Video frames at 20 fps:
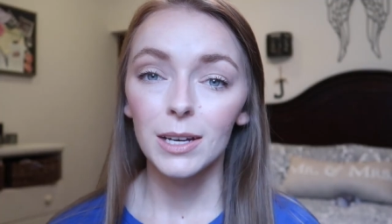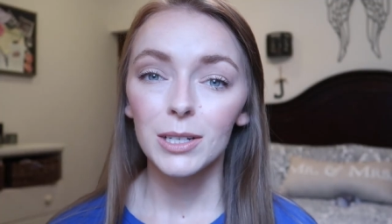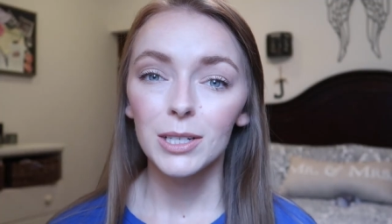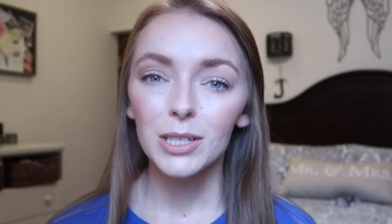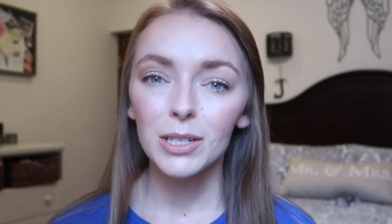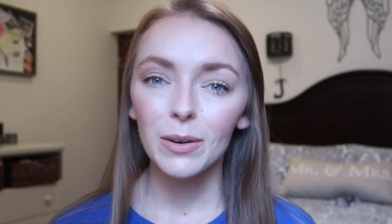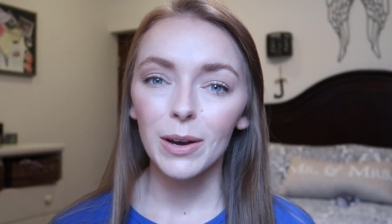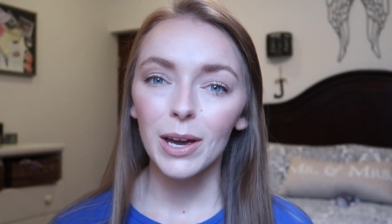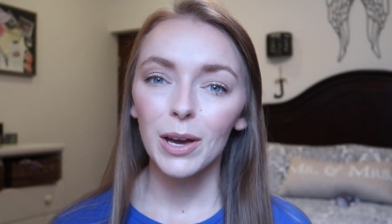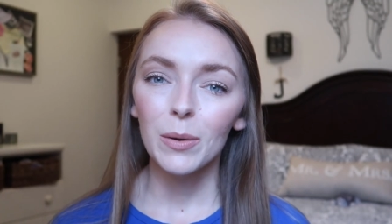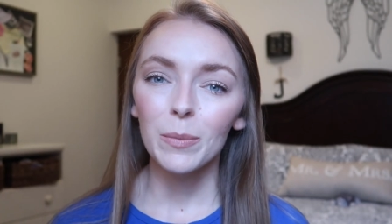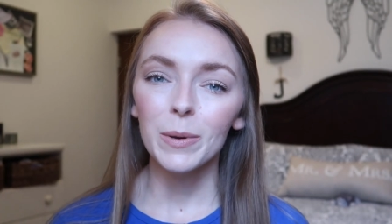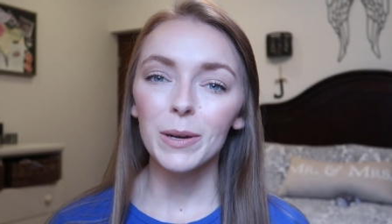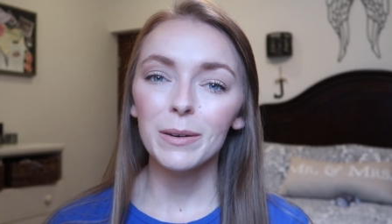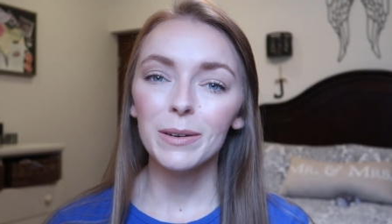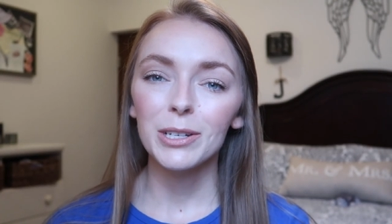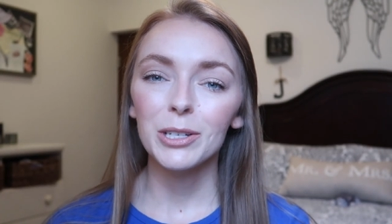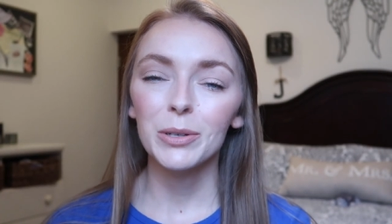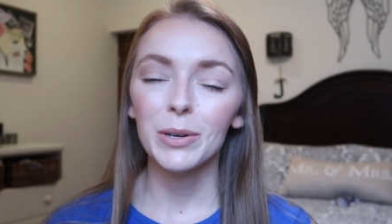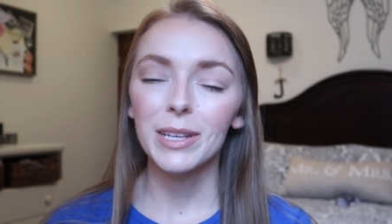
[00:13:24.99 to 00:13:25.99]
So I hope
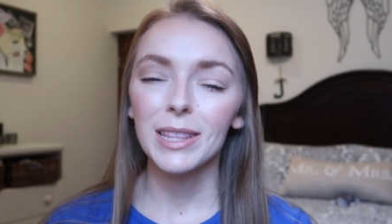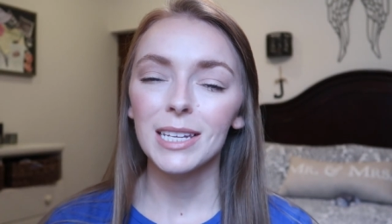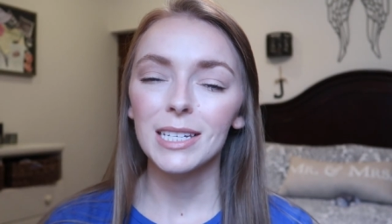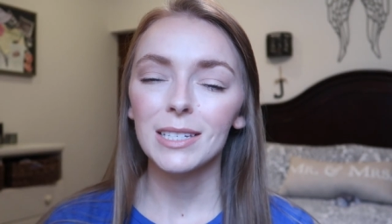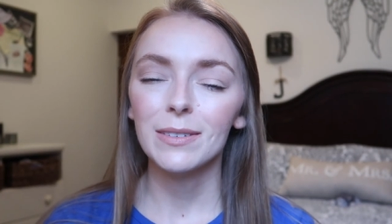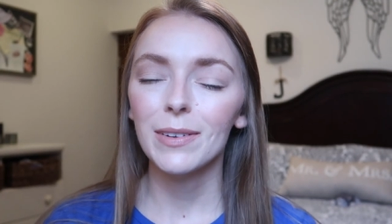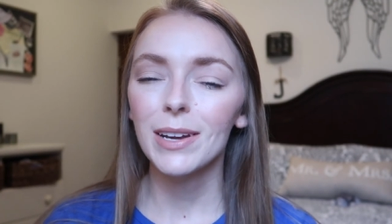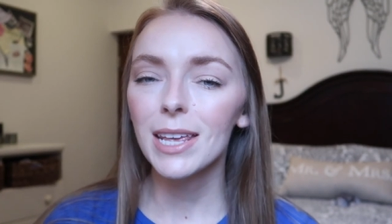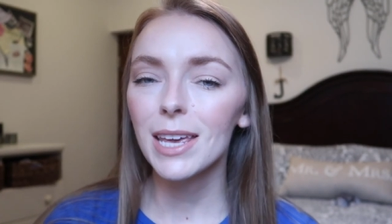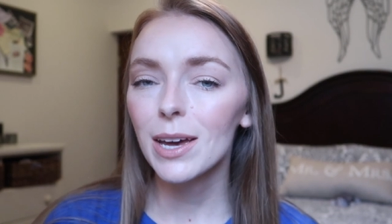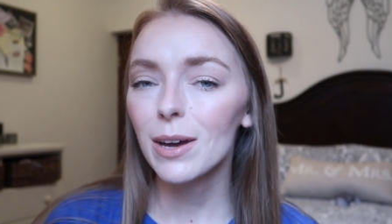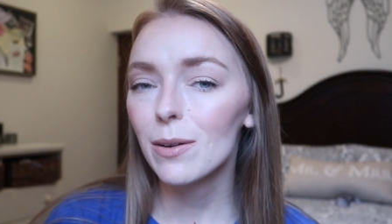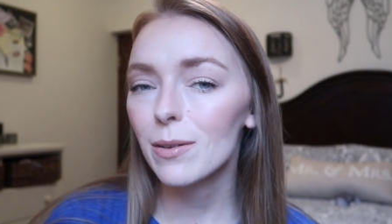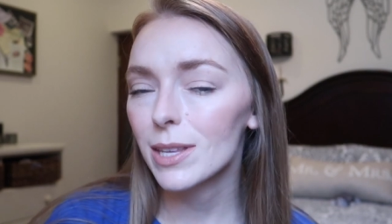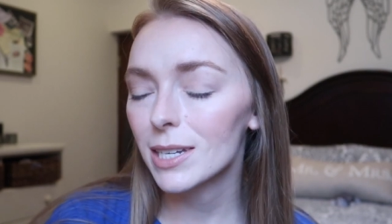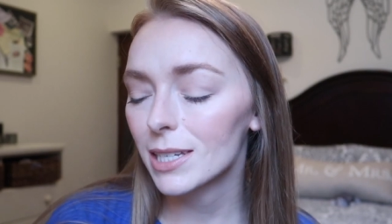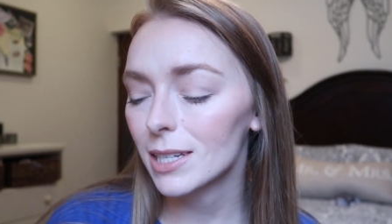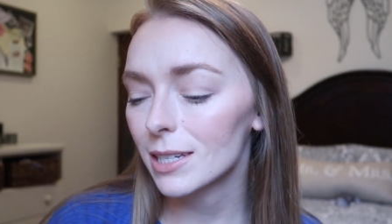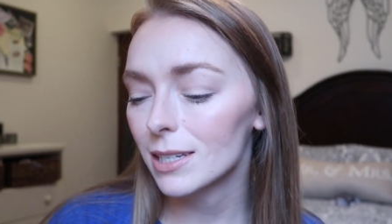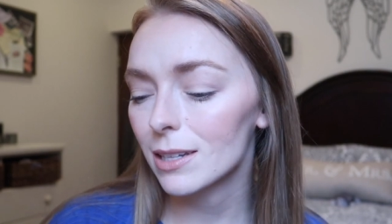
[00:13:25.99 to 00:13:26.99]
you enjoyed this
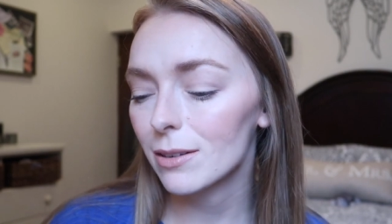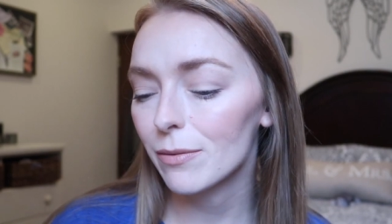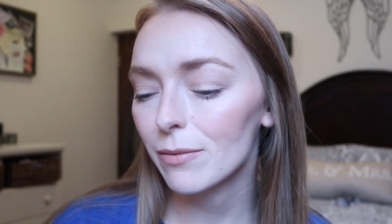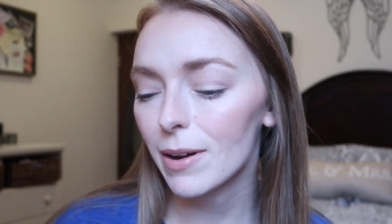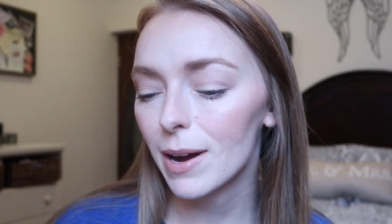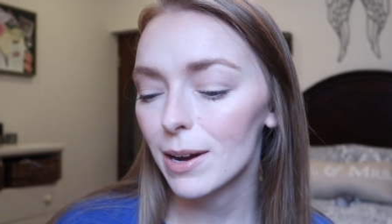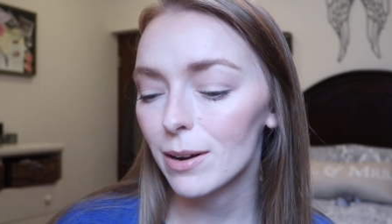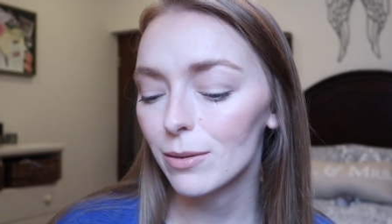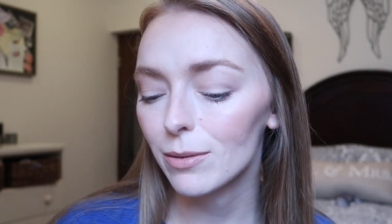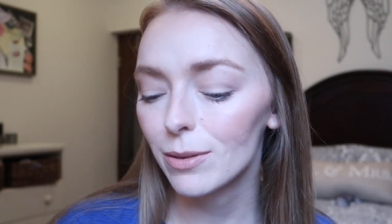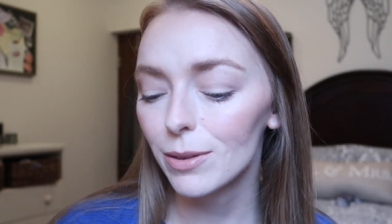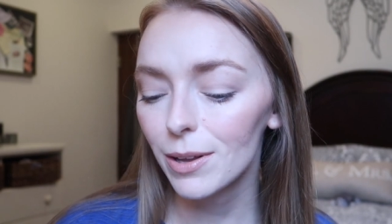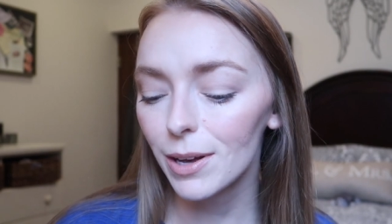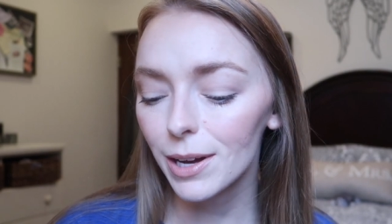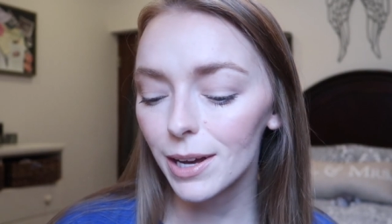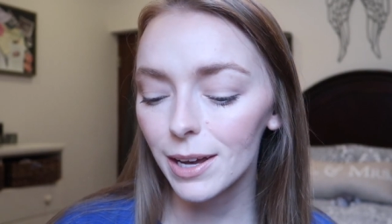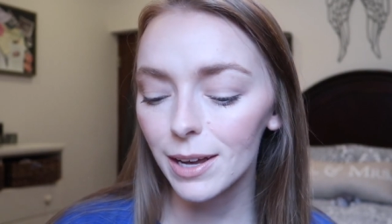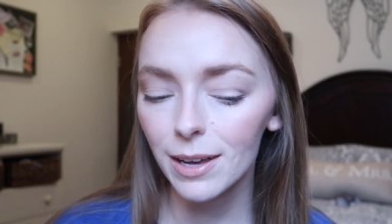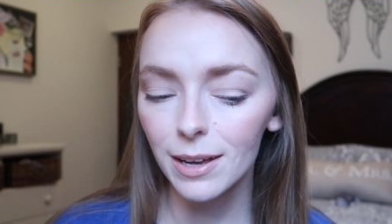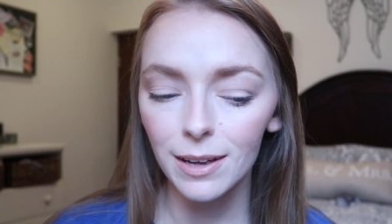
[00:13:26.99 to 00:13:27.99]
video. This is the final
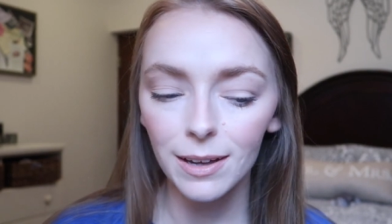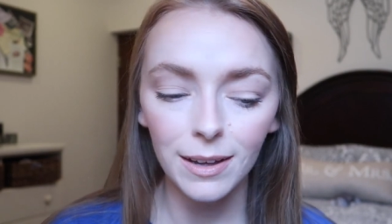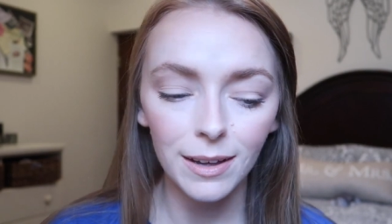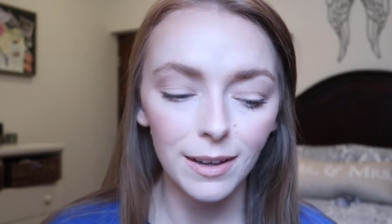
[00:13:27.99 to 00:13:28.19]
look.